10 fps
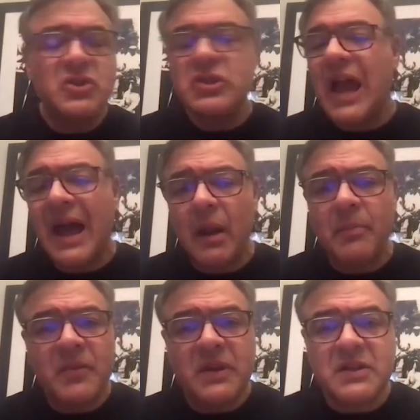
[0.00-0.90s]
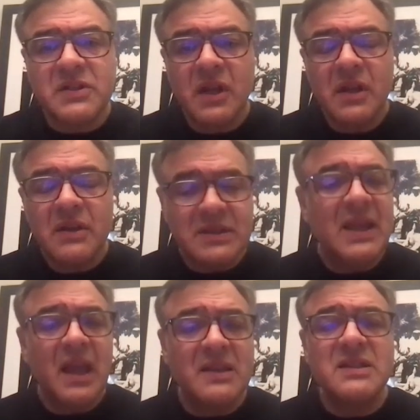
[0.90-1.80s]
chat up this
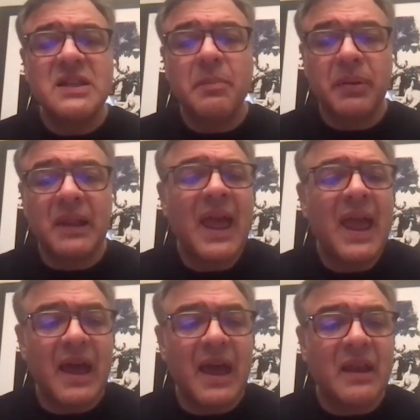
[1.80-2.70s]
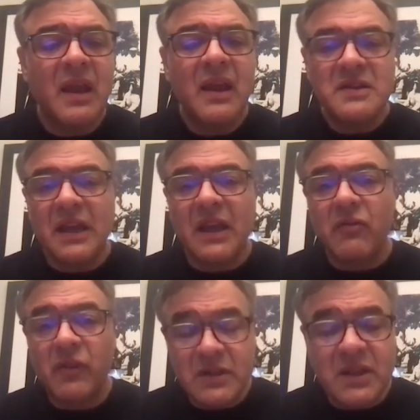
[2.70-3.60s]
DNC plan to
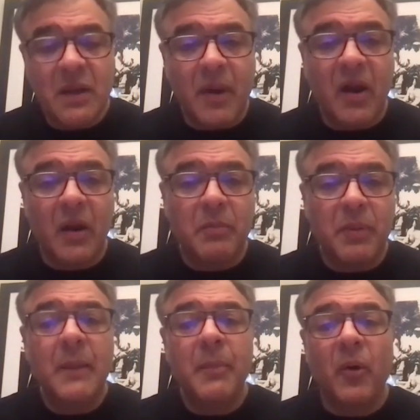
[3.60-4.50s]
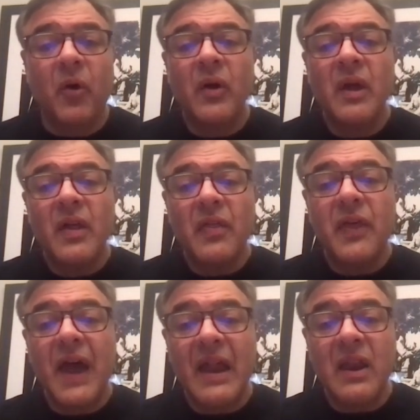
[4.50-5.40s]
convince the American people
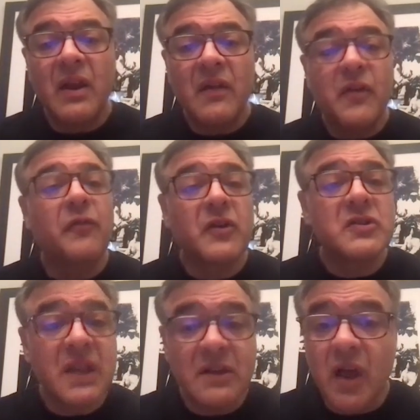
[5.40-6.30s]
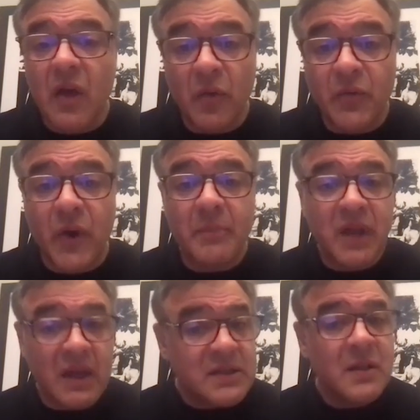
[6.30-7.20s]
that the first thing Donald Trump
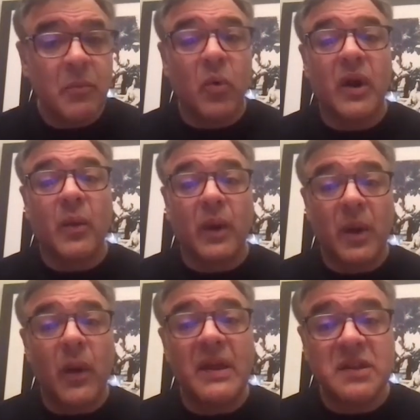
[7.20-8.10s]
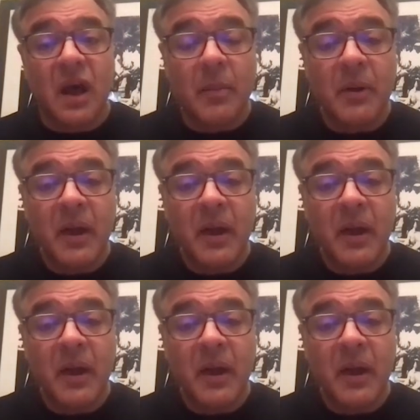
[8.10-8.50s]
does in the morning when he wakes up